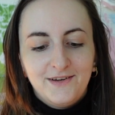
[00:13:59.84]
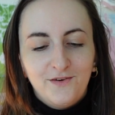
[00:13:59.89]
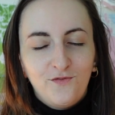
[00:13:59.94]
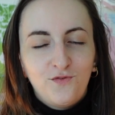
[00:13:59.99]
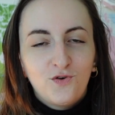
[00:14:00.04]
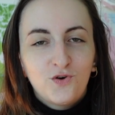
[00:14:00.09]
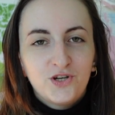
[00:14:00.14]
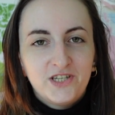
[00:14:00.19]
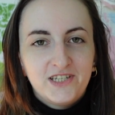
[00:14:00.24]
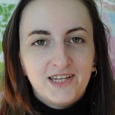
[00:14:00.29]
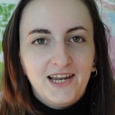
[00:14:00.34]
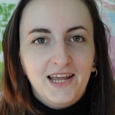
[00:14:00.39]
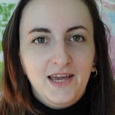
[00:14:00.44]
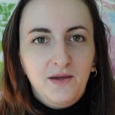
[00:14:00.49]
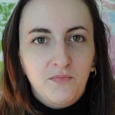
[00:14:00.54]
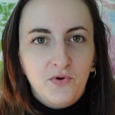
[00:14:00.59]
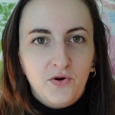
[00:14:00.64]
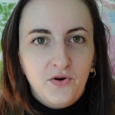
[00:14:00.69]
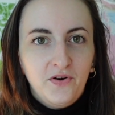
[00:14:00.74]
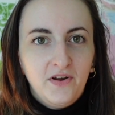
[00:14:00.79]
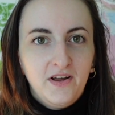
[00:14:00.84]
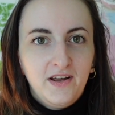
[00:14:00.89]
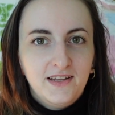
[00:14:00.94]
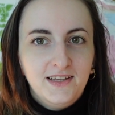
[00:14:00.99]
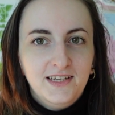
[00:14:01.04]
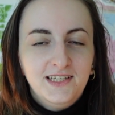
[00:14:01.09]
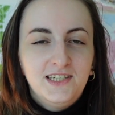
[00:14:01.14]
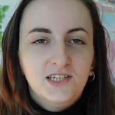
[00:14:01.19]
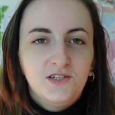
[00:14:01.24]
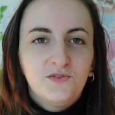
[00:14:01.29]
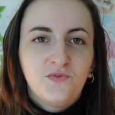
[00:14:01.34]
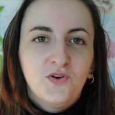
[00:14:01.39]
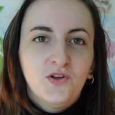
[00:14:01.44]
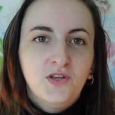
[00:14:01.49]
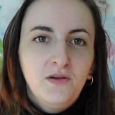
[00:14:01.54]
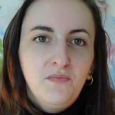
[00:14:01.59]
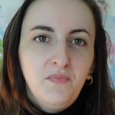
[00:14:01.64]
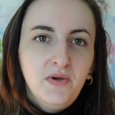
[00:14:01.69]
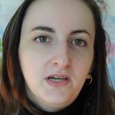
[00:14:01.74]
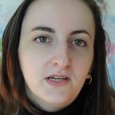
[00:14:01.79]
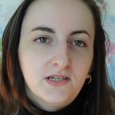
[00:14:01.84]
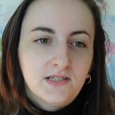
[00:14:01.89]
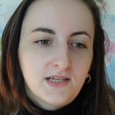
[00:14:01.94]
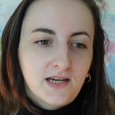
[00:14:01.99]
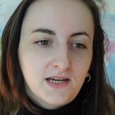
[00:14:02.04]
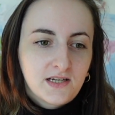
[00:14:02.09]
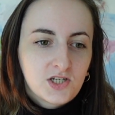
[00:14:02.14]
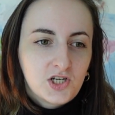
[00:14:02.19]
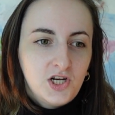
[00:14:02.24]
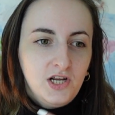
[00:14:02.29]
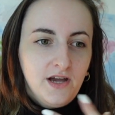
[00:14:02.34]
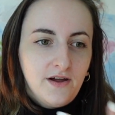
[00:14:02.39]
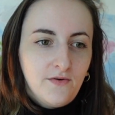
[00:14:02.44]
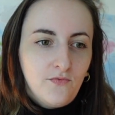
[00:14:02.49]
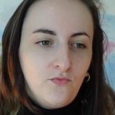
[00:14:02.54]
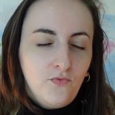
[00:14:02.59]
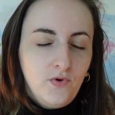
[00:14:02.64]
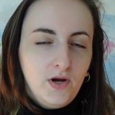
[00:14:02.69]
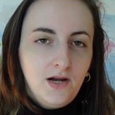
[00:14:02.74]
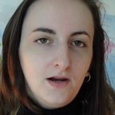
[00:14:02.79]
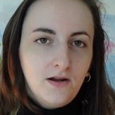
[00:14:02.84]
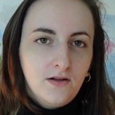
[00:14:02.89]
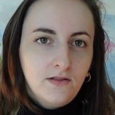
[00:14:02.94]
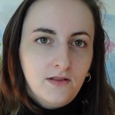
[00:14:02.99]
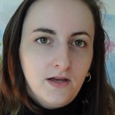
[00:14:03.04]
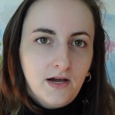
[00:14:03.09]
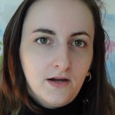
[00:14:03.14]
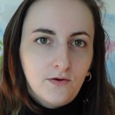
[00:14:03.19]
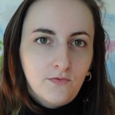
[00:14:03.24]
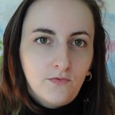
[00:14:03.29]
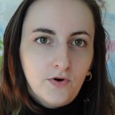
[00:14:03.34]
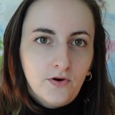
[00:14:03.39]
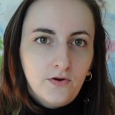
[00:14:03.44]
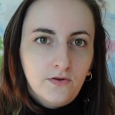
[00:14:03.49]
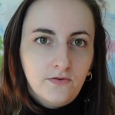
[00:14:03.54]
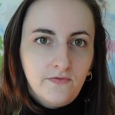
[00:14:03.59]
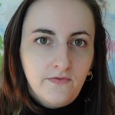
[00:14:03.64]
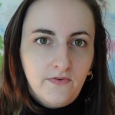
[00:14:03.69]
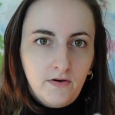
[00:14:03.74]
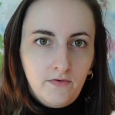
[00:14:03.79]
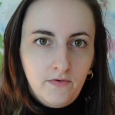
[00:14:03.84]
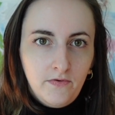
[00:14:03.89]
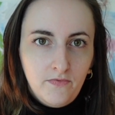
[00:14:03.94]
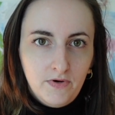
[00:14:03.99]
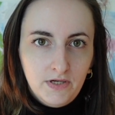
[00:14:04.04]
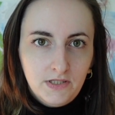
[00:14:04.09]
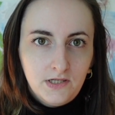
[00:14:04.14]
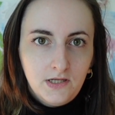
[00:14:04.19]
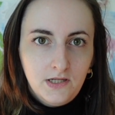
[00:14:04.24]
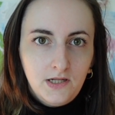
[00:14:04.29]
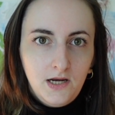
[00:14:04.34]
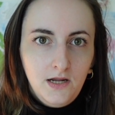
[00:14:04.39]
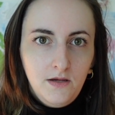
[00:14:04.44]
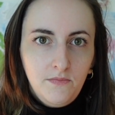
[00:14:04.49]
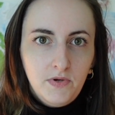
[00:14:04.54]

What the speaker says: forced labor. This is funny because actually I relearned that word very recently,